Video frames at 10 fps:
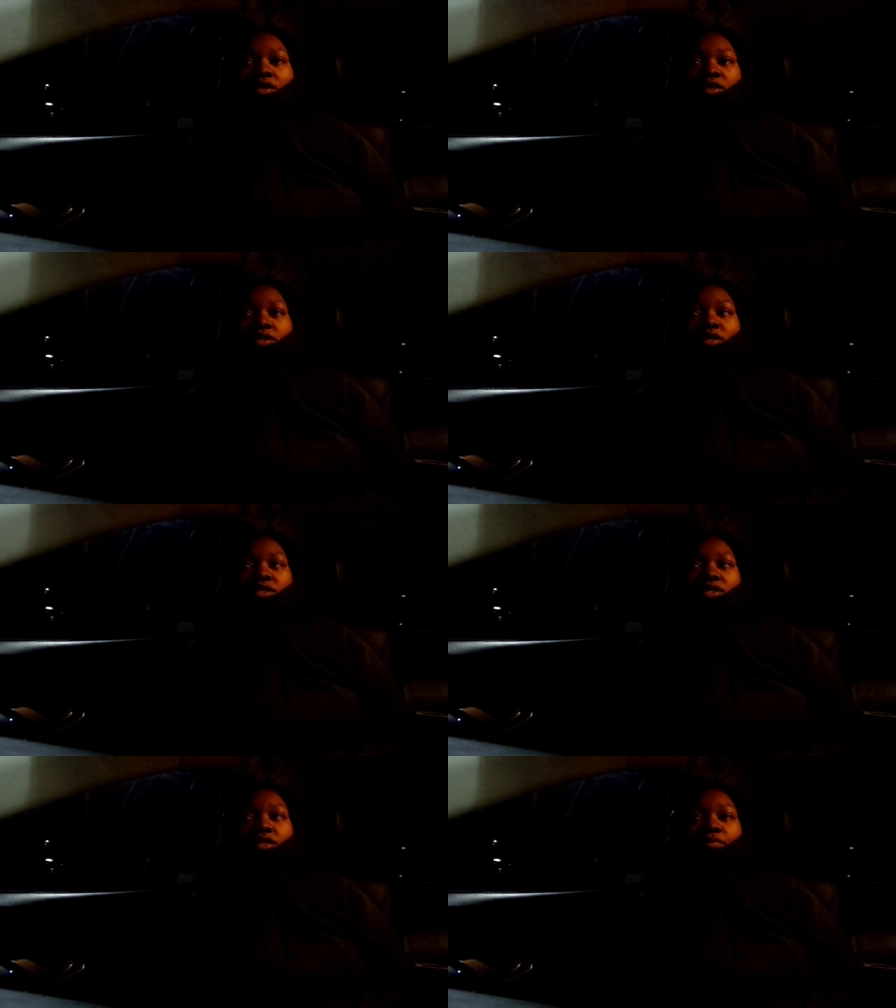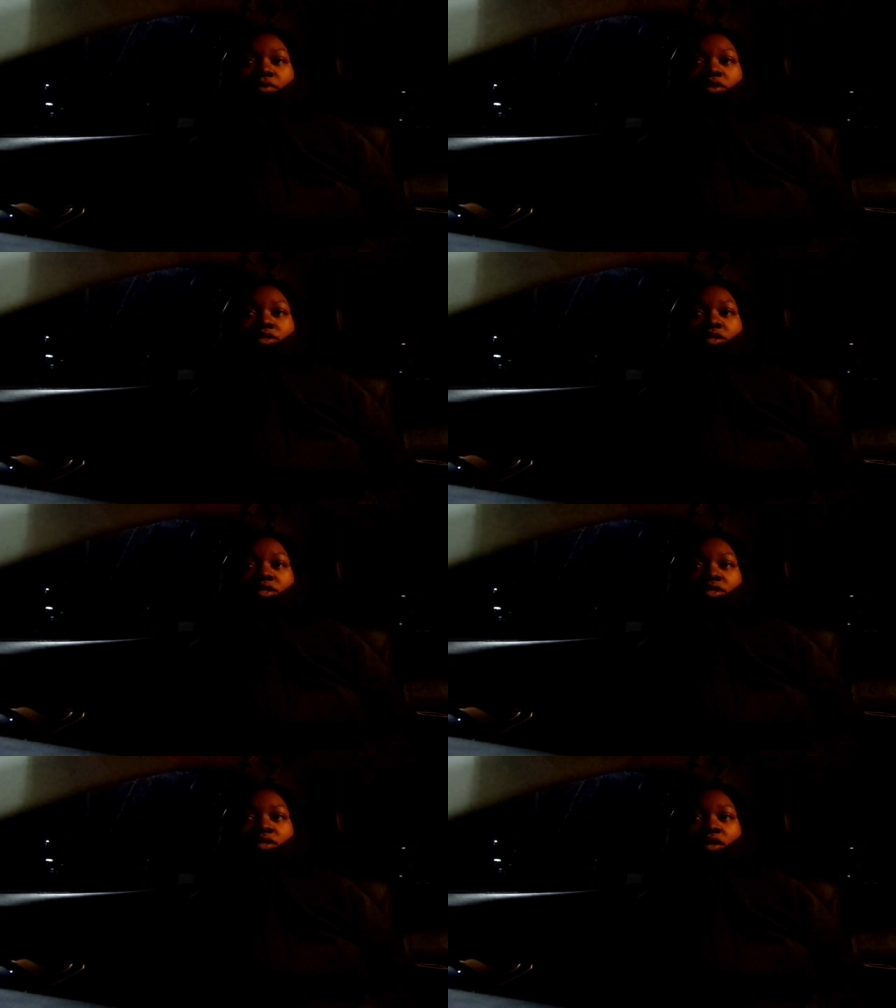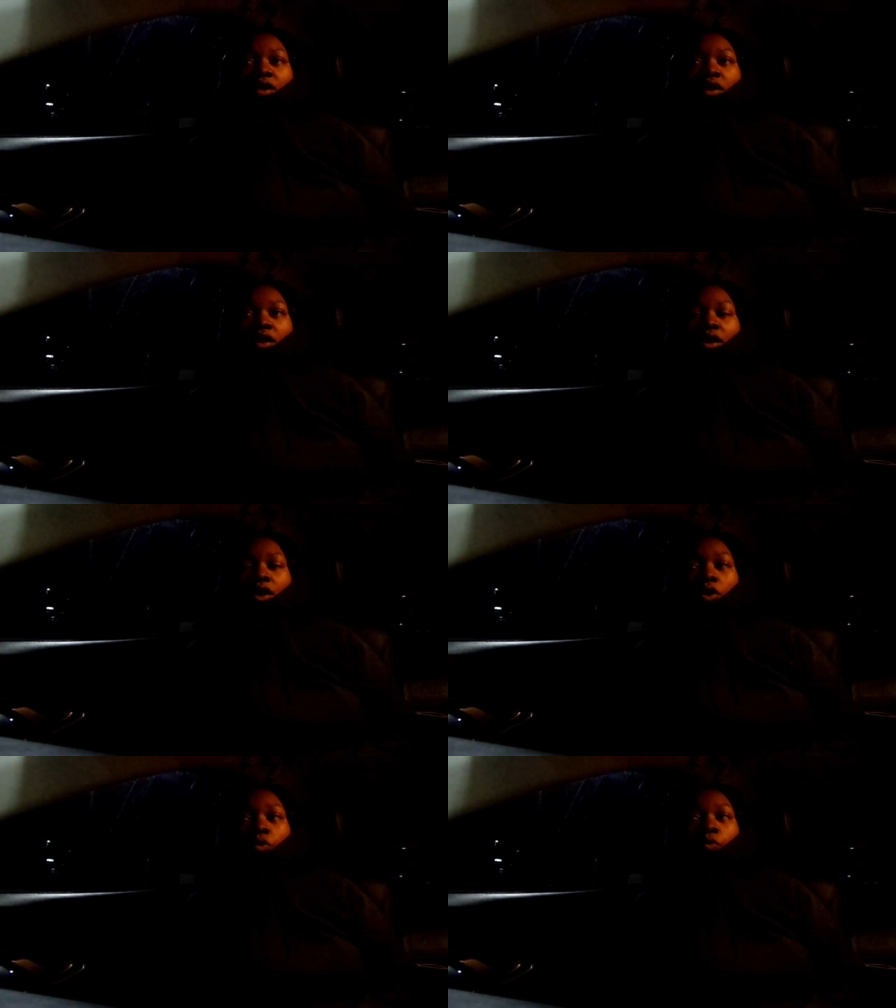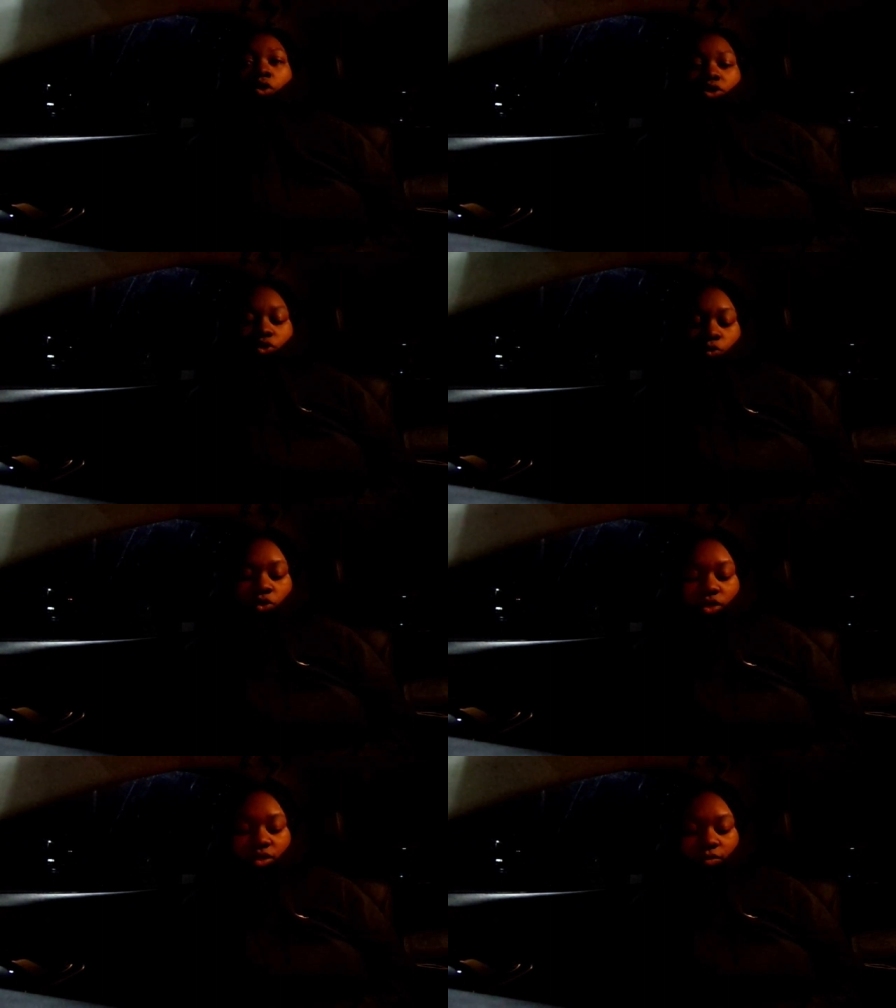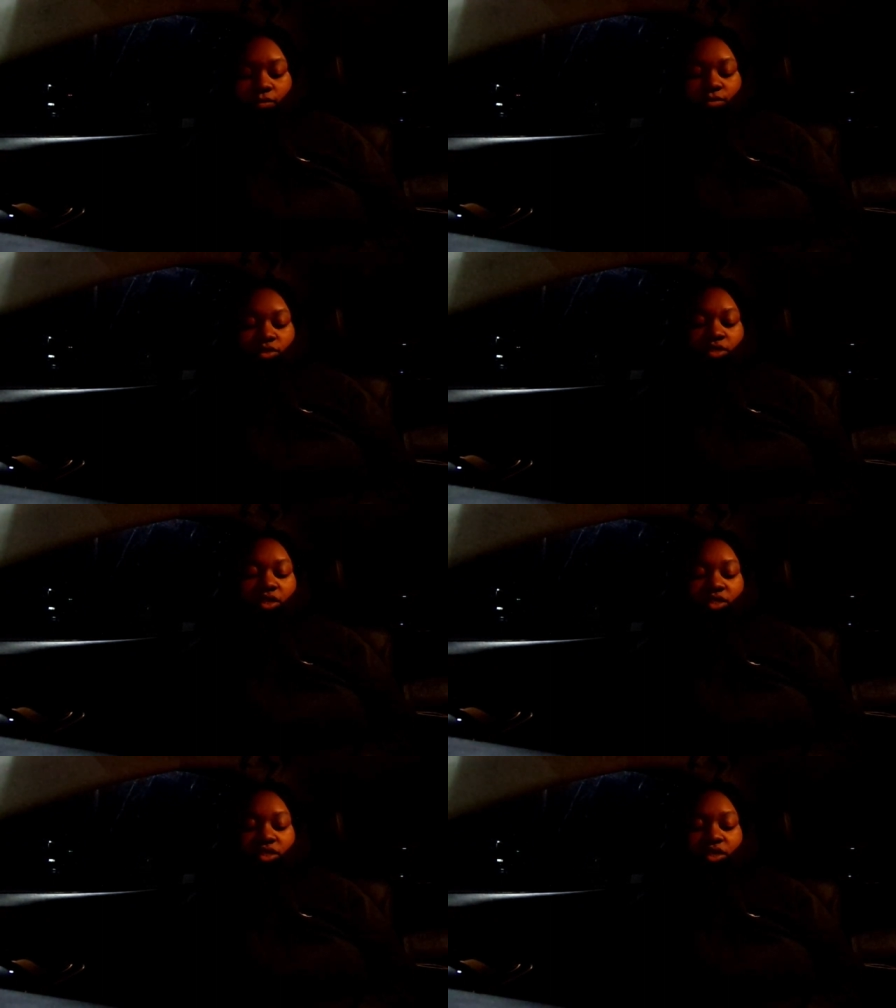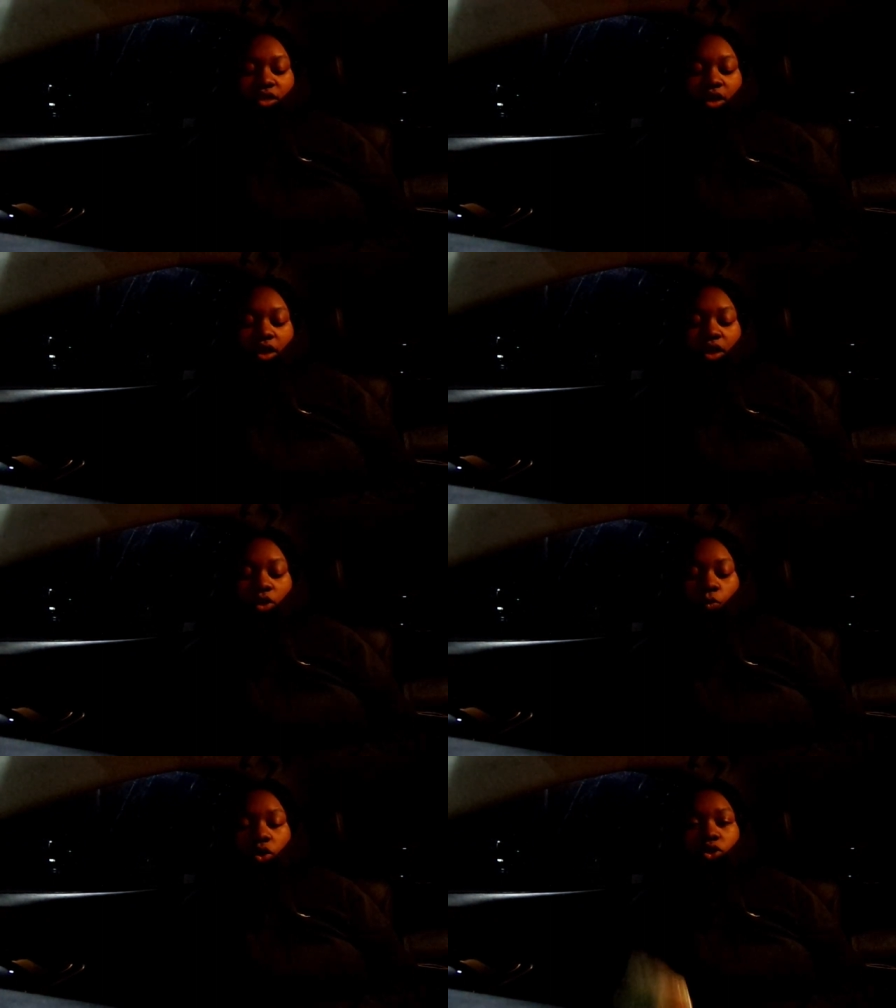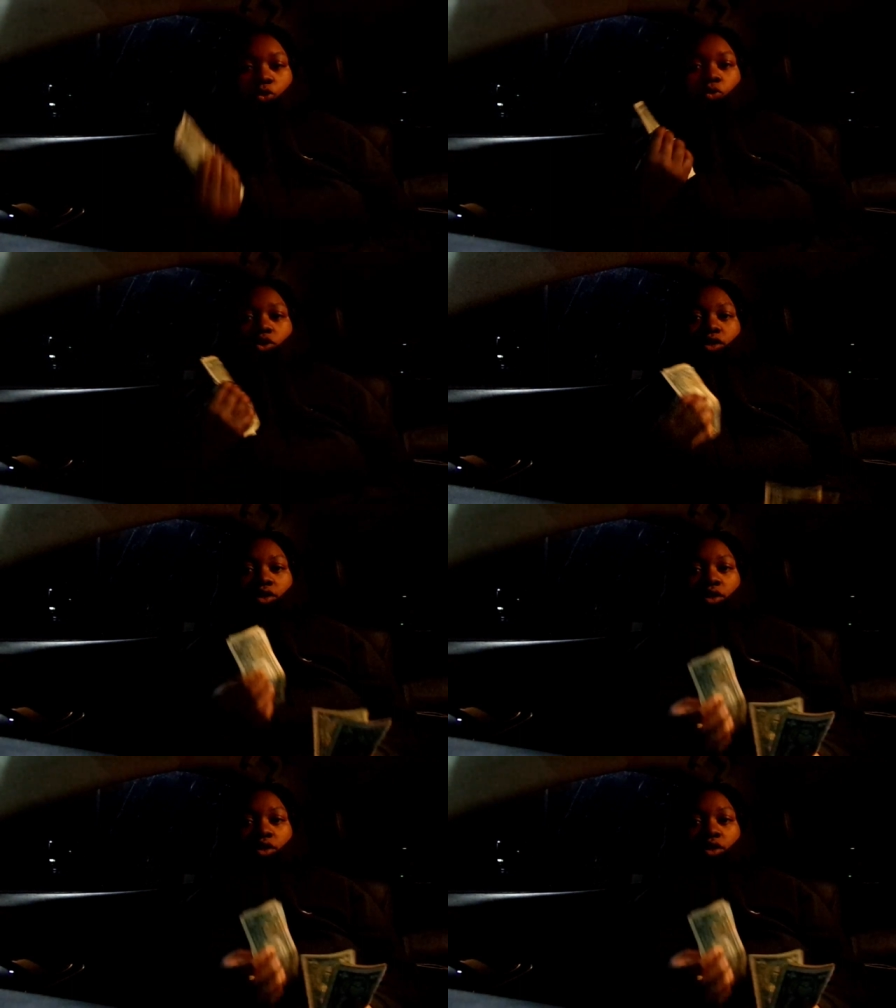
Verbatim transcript: 60 plus 60. You, not count money. 120. 60. 120.